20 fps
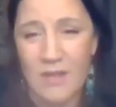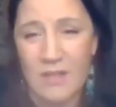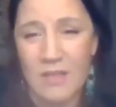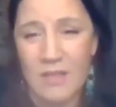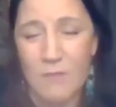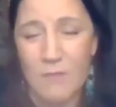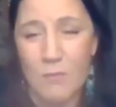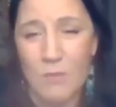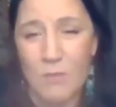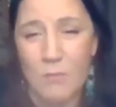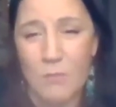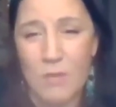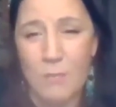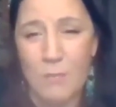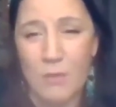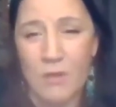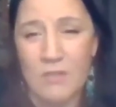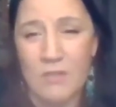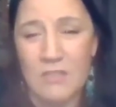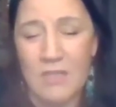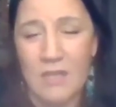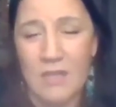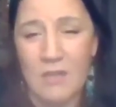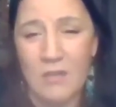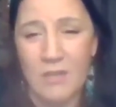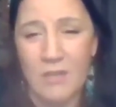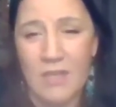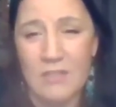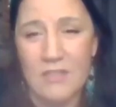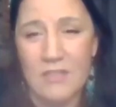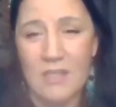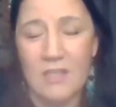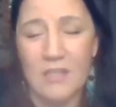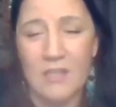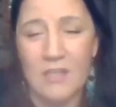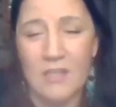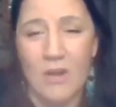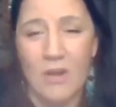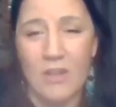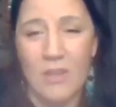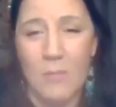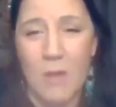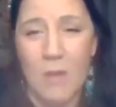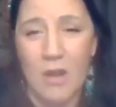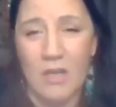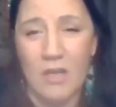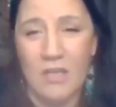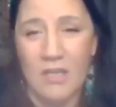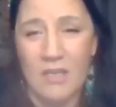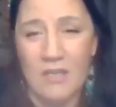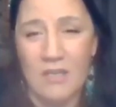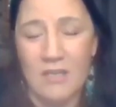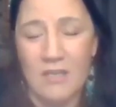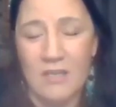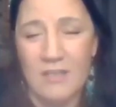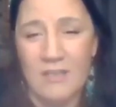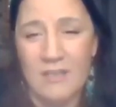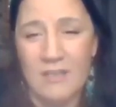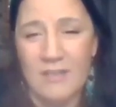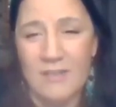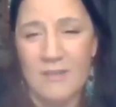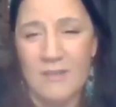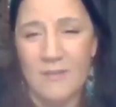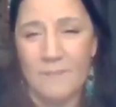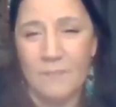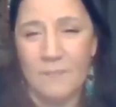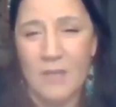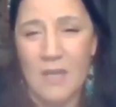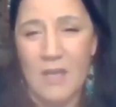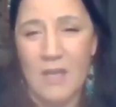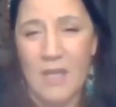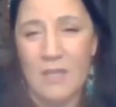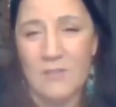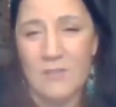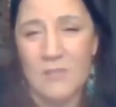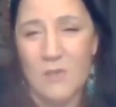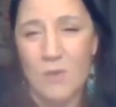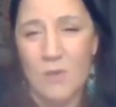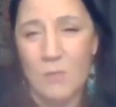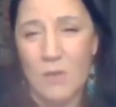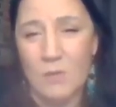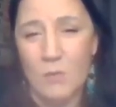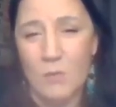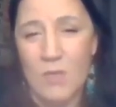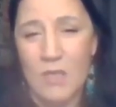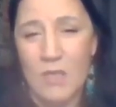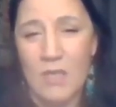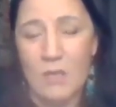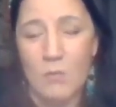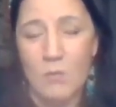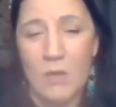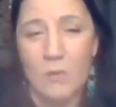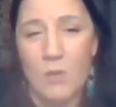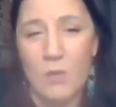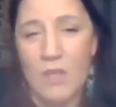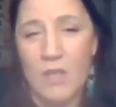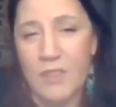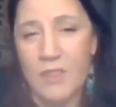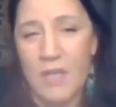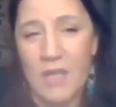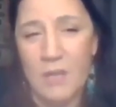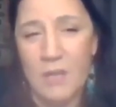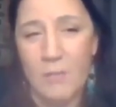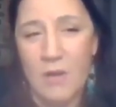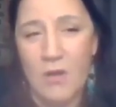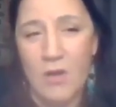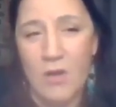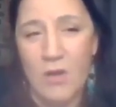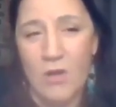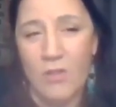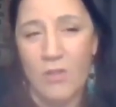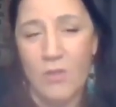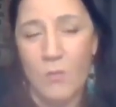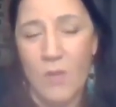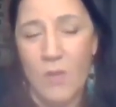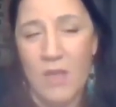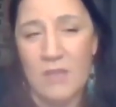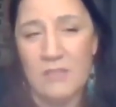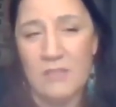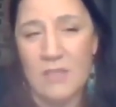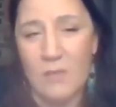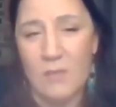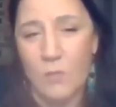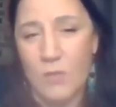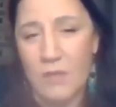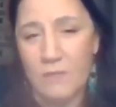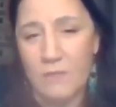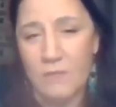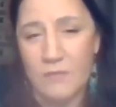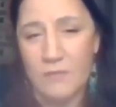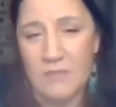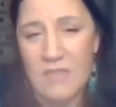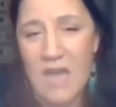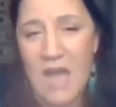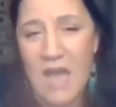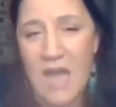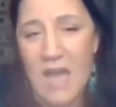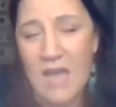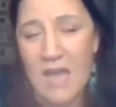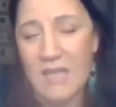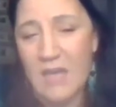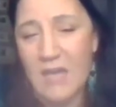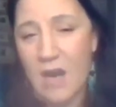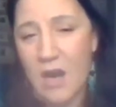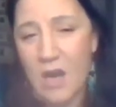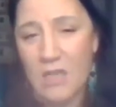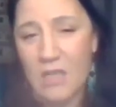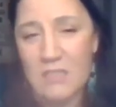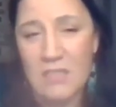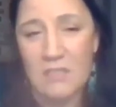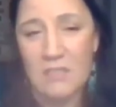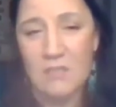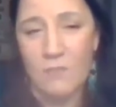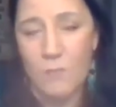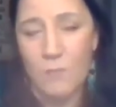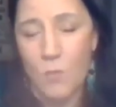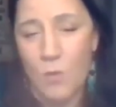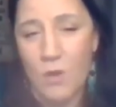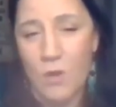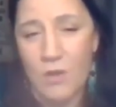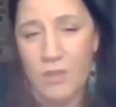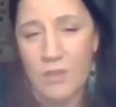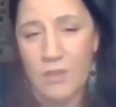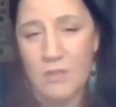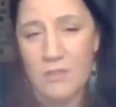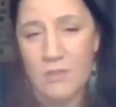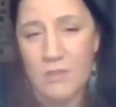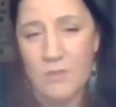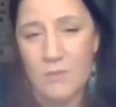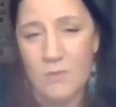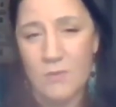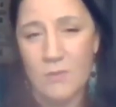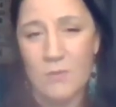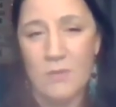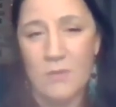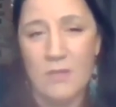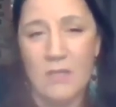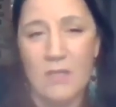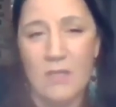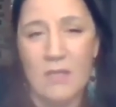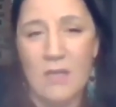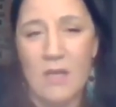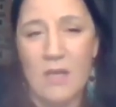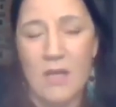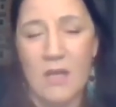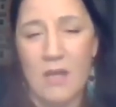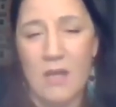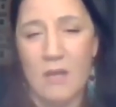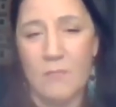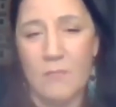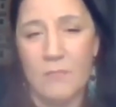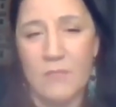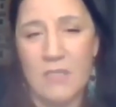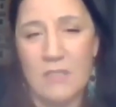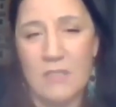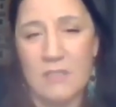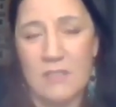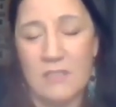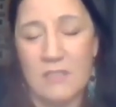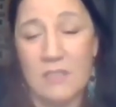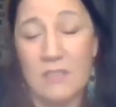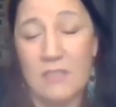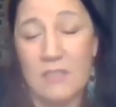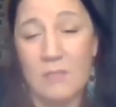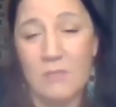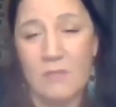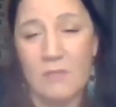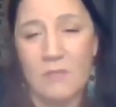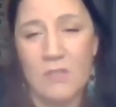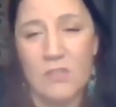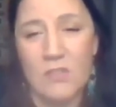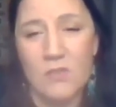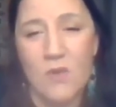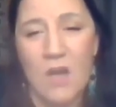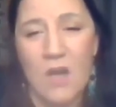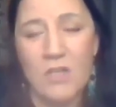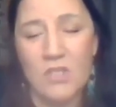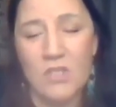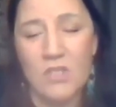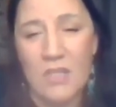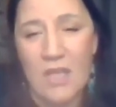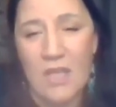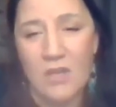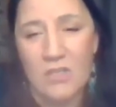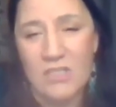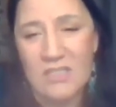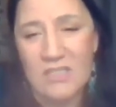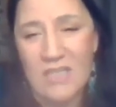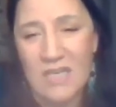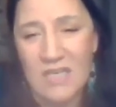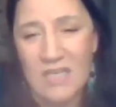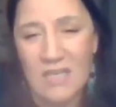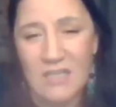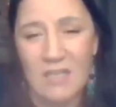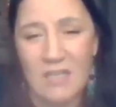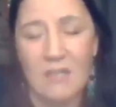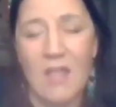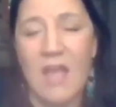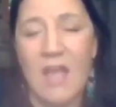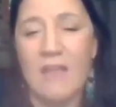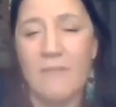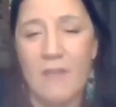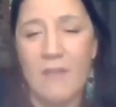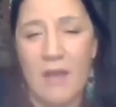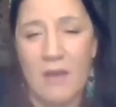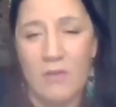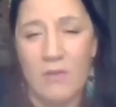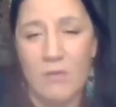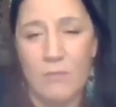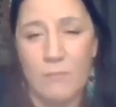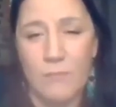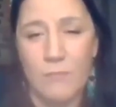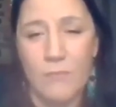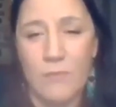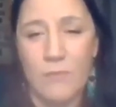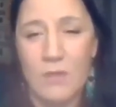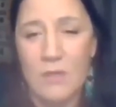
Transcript: Even when people are single, they say that they're on the market. When we think about all the ways that we've tied our sense of worth into these systems of destruction that are sucking the life out of